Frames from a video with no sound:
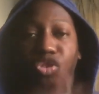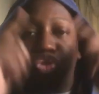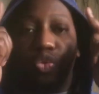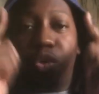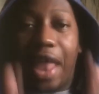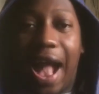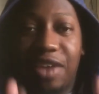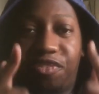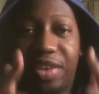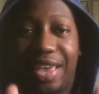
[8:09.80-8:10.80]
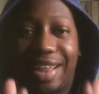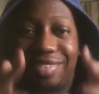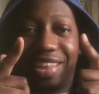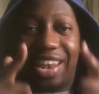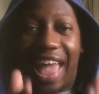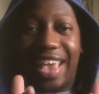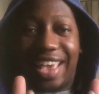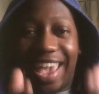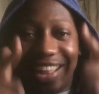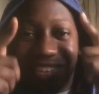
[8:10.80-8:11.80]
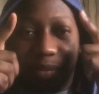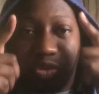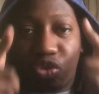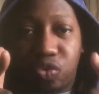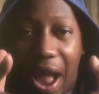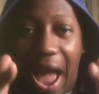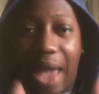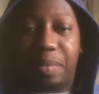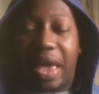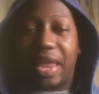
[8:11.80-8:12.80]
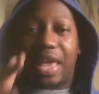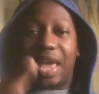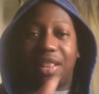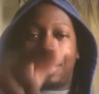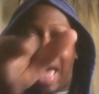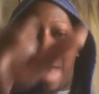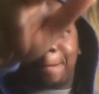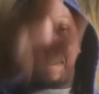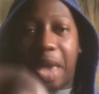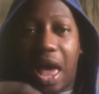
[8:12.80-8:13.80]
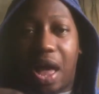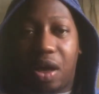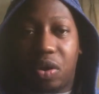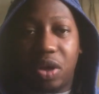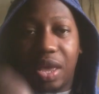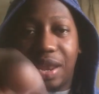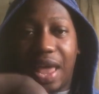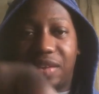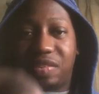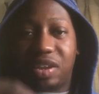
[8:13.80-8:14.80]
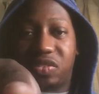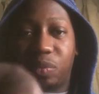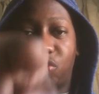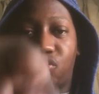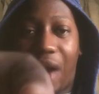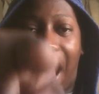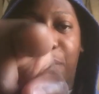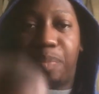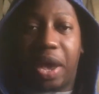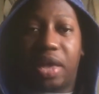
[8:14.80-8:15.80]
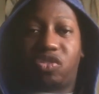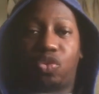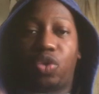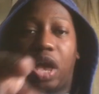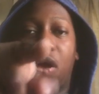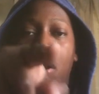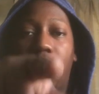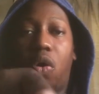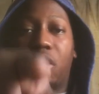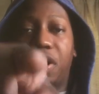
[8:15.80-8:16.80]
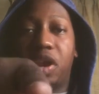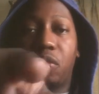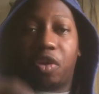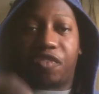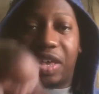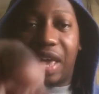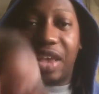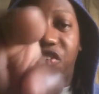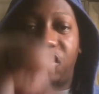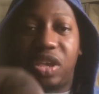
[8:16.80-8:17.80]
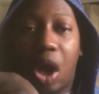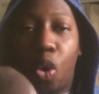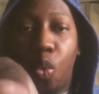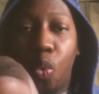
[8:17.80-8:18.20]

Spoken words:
Do not forget to like and subscribe and hit that bell next to the subscribe button so you get all of the notifications.